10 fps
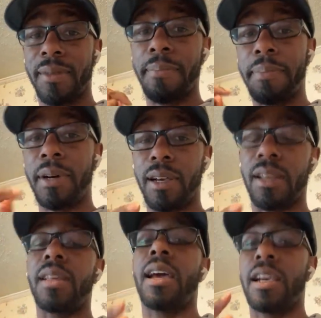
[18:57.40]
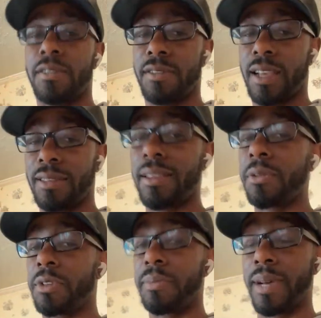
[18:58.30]
but exercise
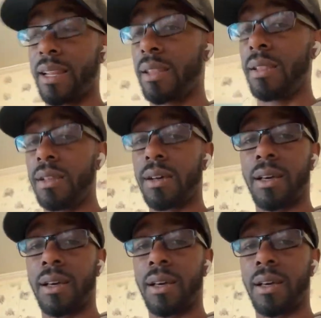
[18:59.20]
helps your body look